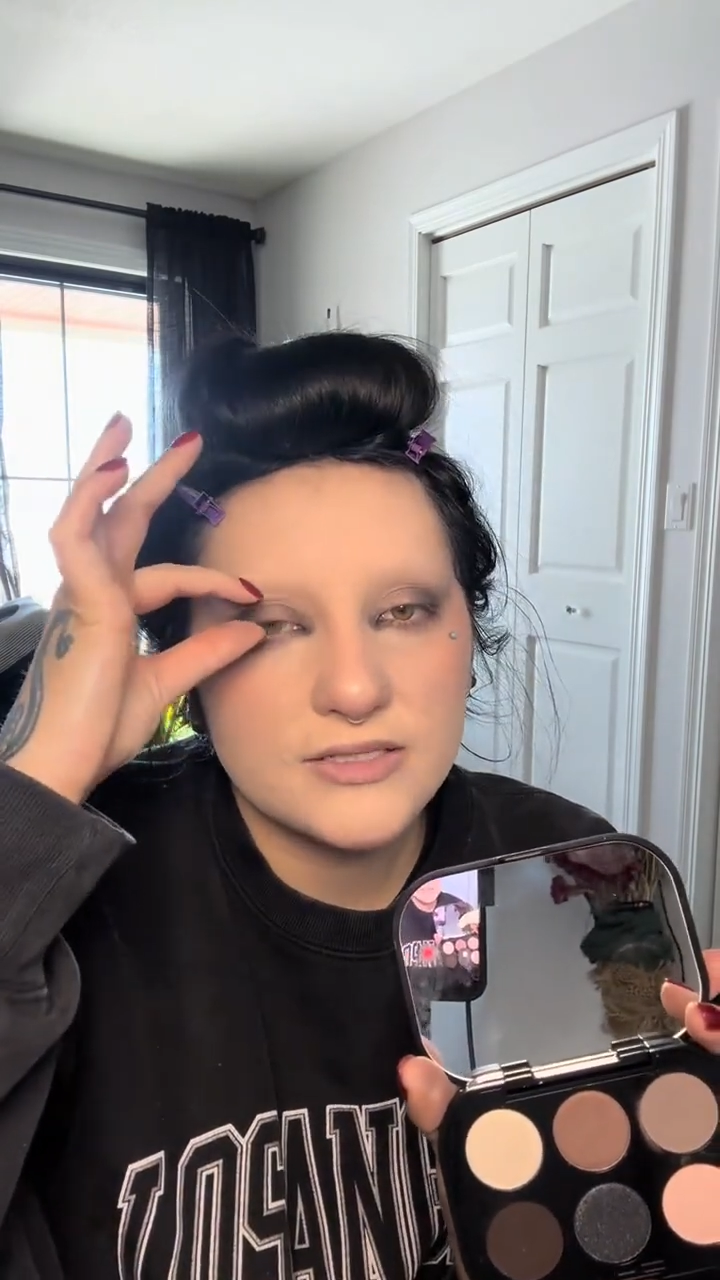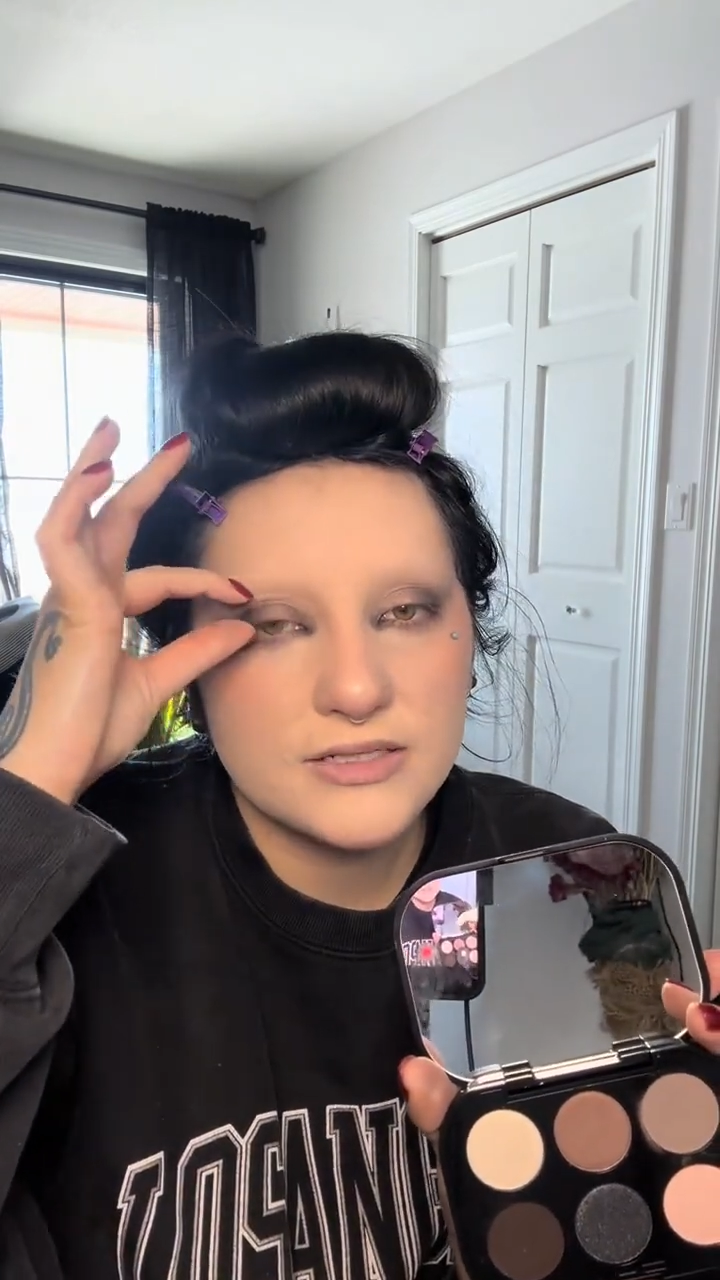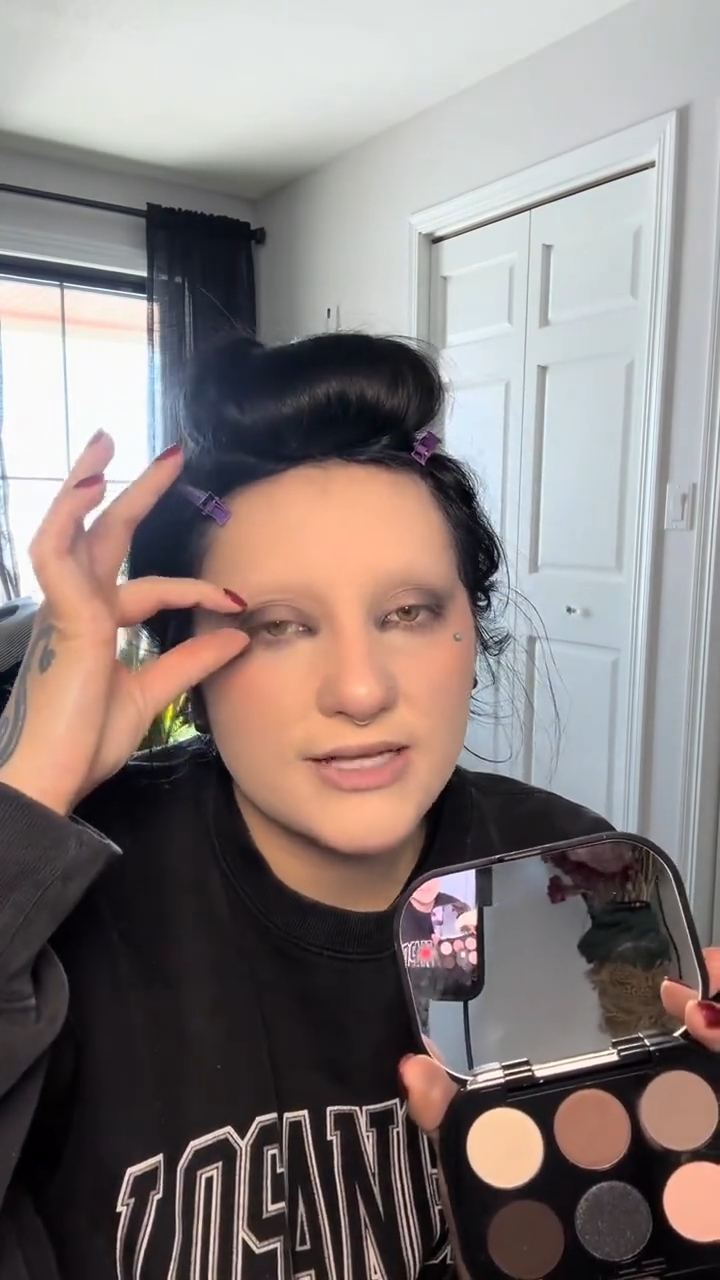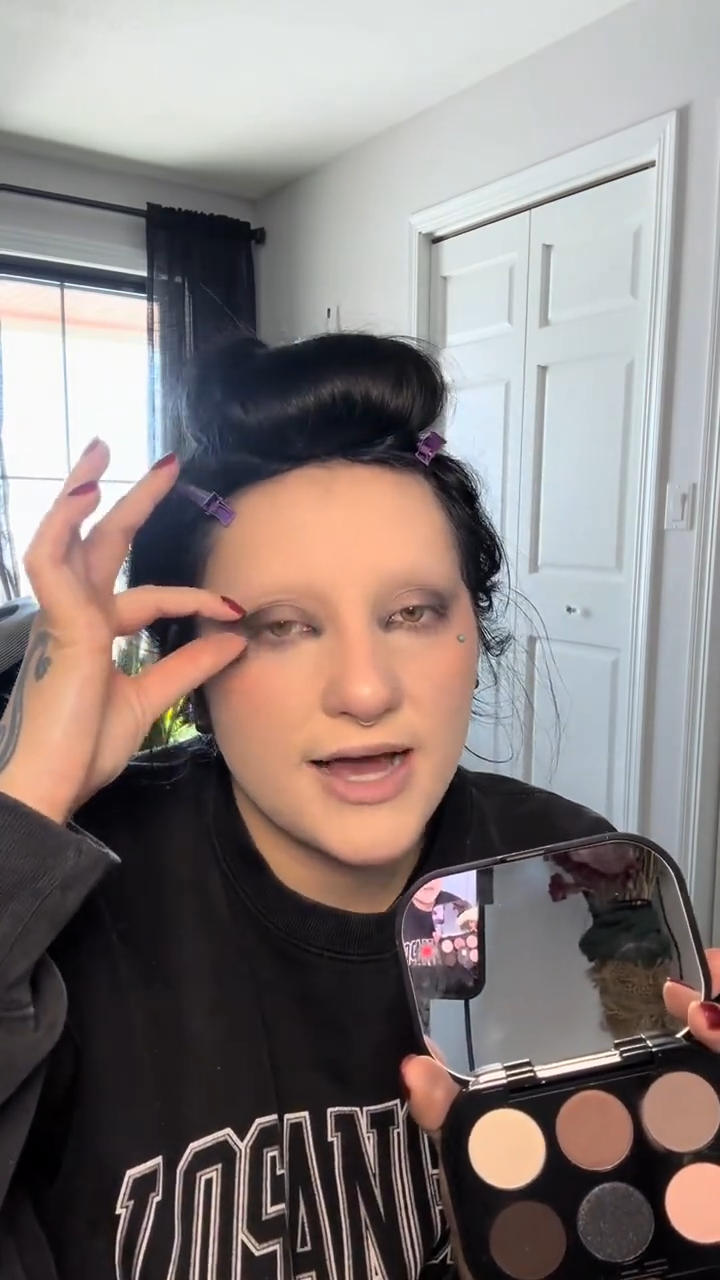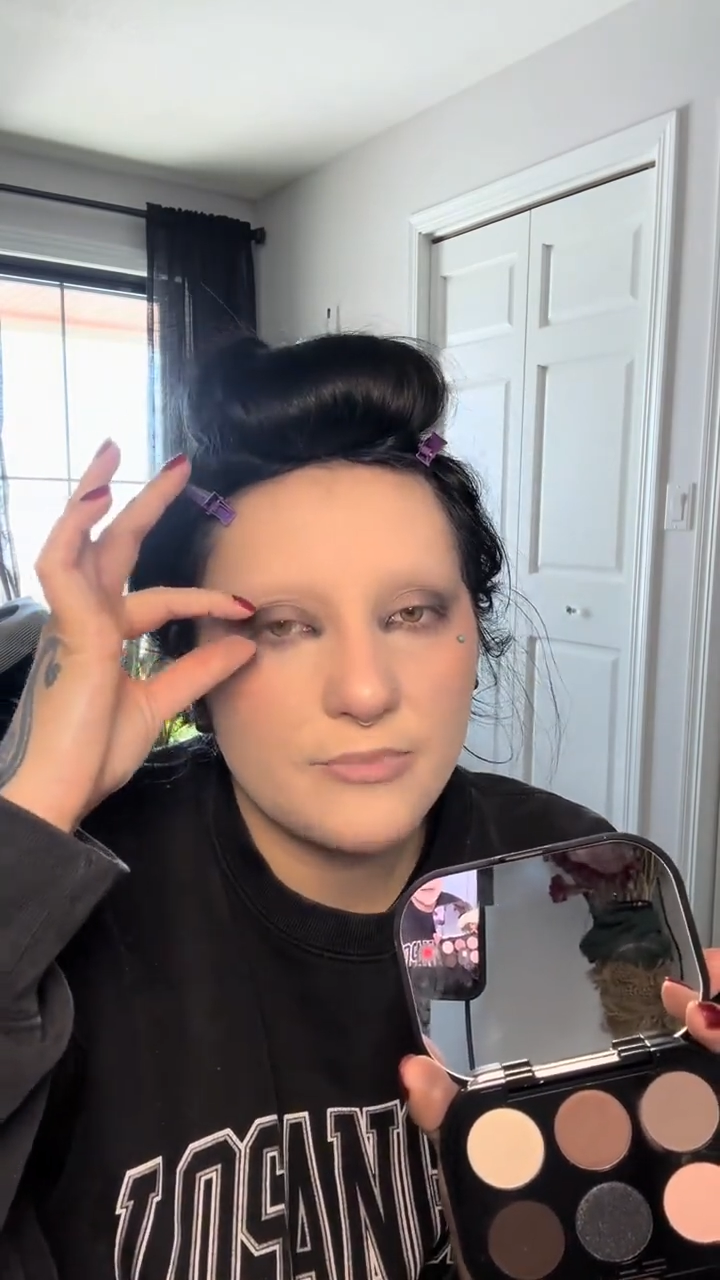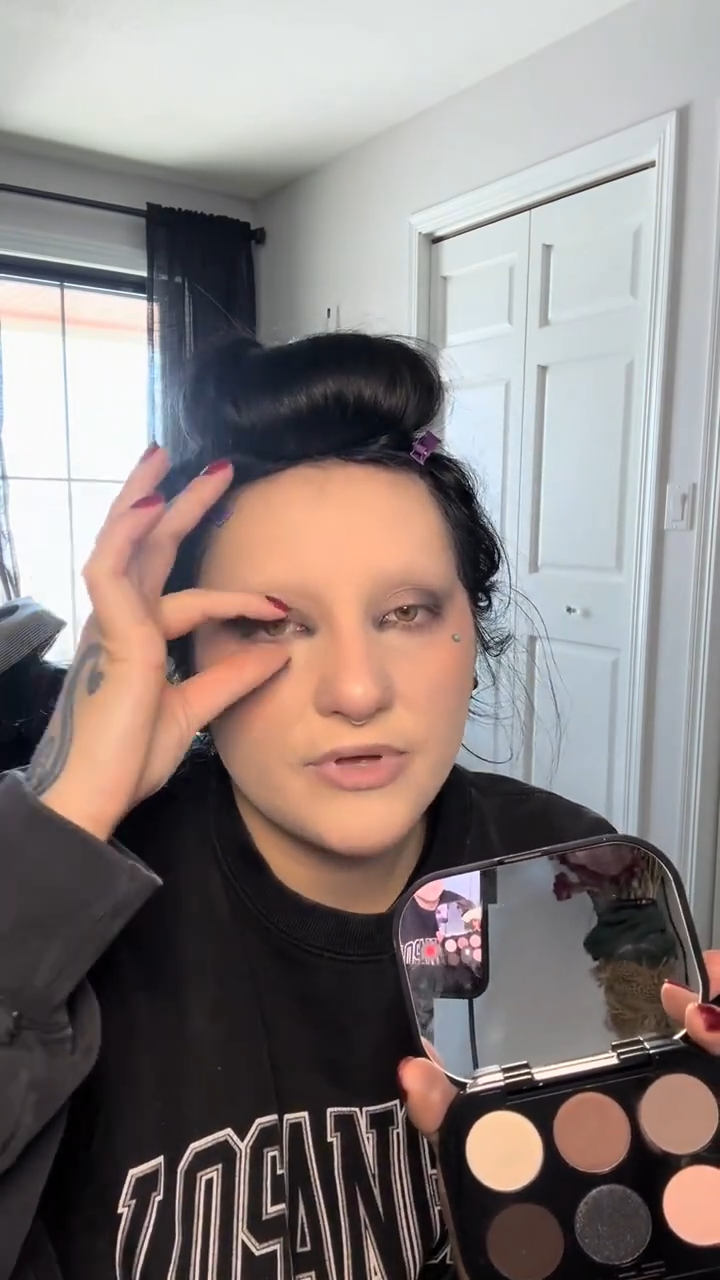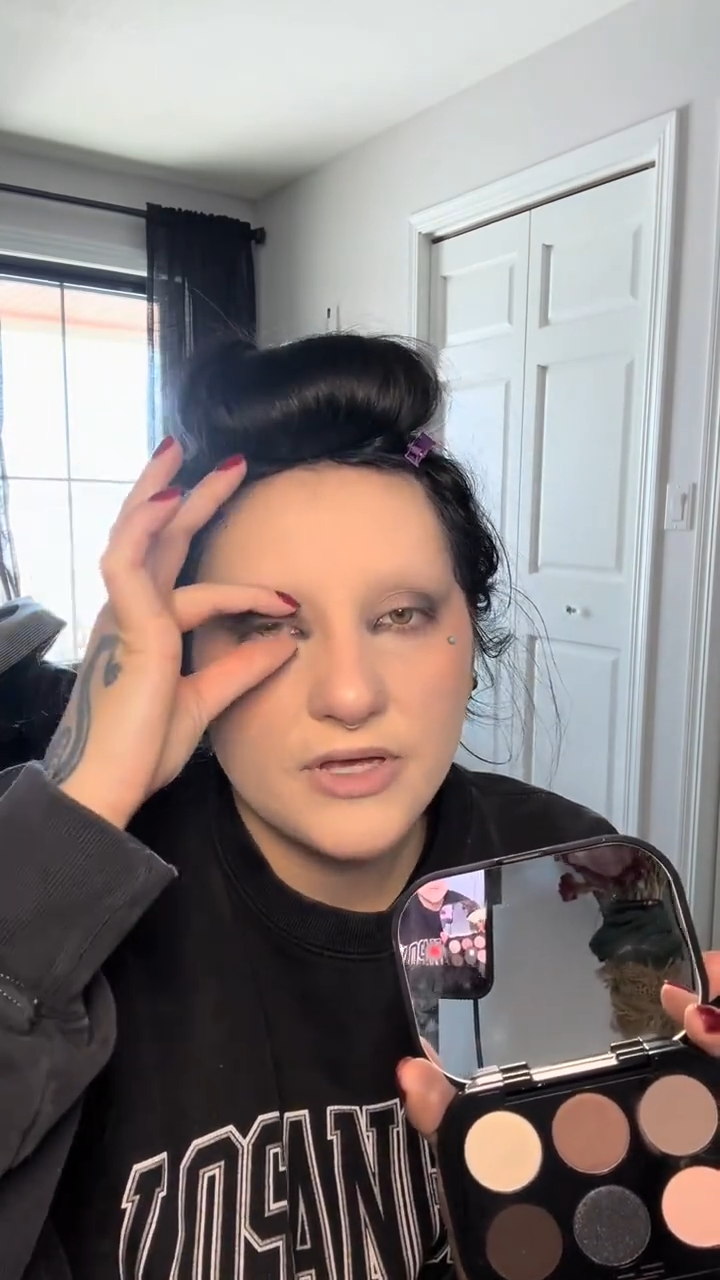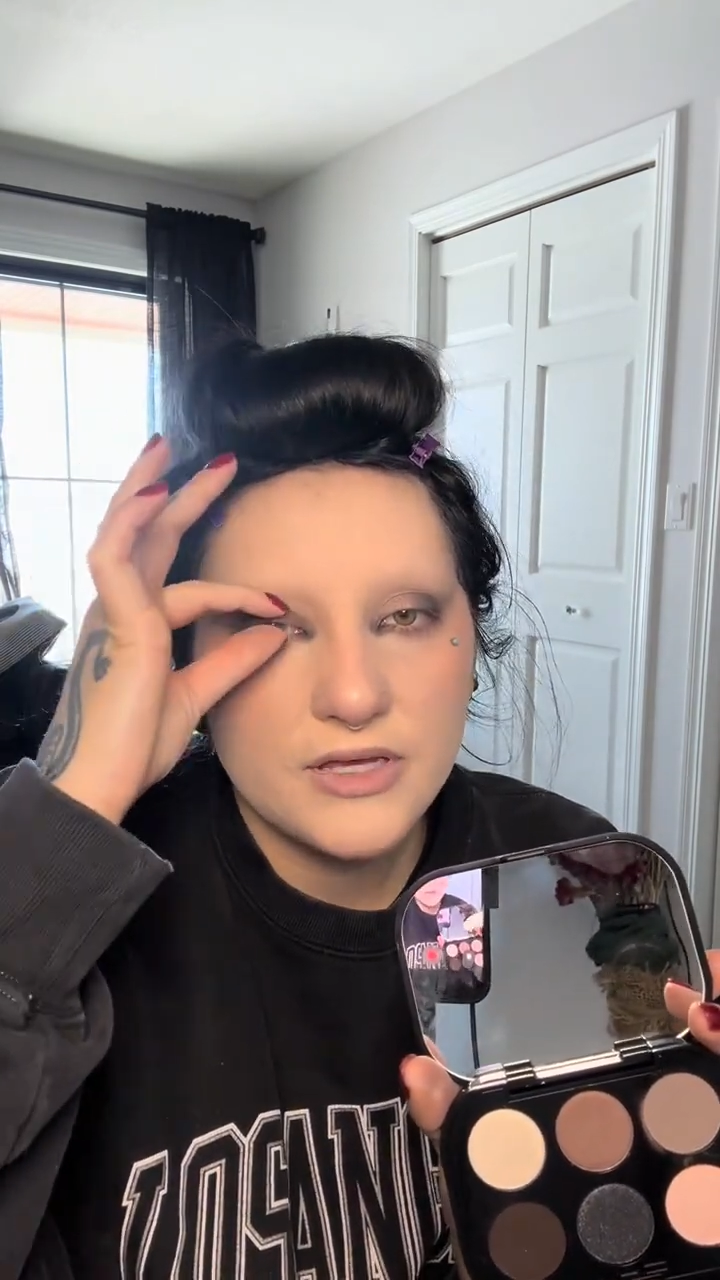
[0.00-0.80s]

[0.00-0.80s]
the top,